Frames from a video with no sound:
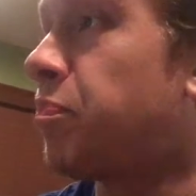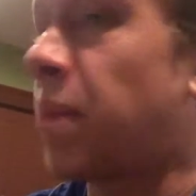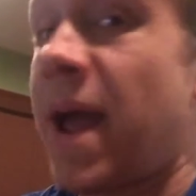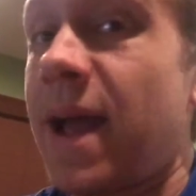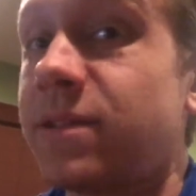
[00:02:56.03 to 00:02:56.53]

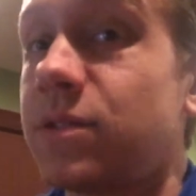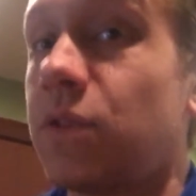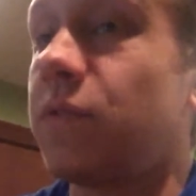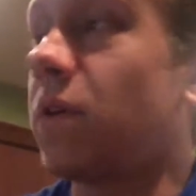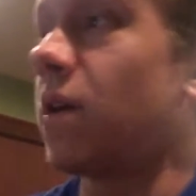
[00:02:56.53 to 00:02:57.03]
bad so
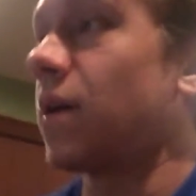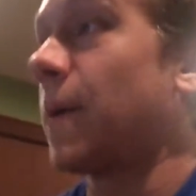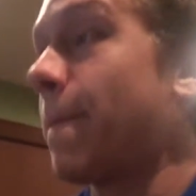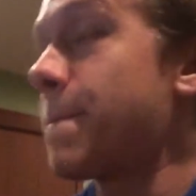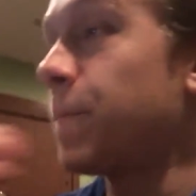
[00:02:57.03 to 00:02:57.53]
far.
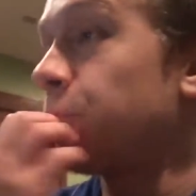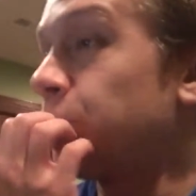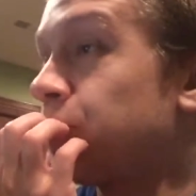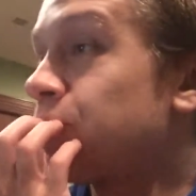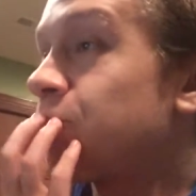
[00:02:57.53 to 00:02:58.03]

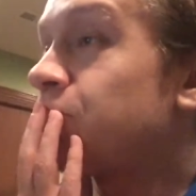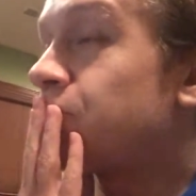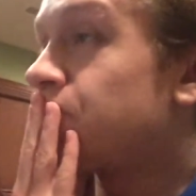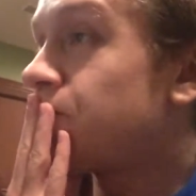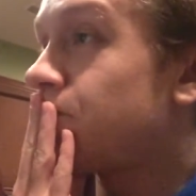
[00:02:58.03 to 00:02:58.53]
There's this
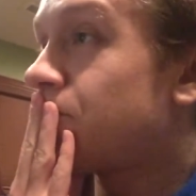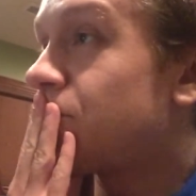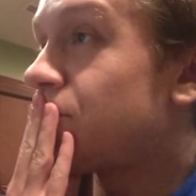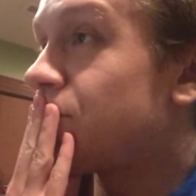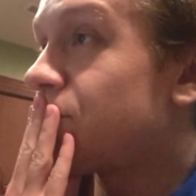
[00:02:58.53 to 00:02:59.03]
video.
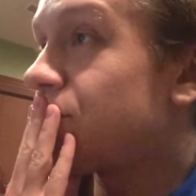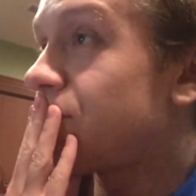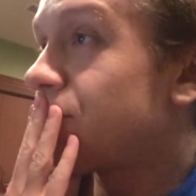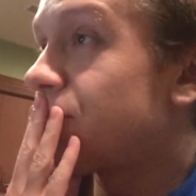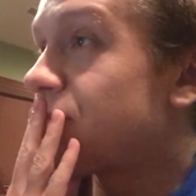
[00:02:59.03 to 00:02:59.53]

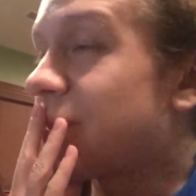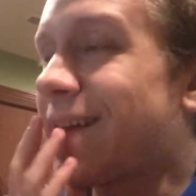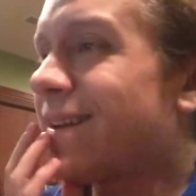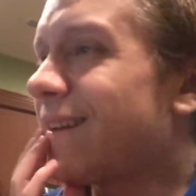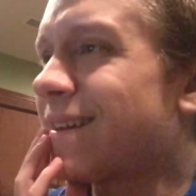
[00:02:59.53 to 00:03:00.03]

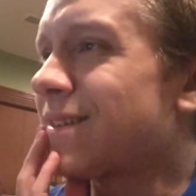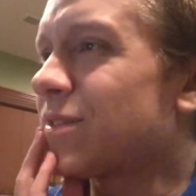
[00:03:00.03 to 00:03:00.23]
Editing is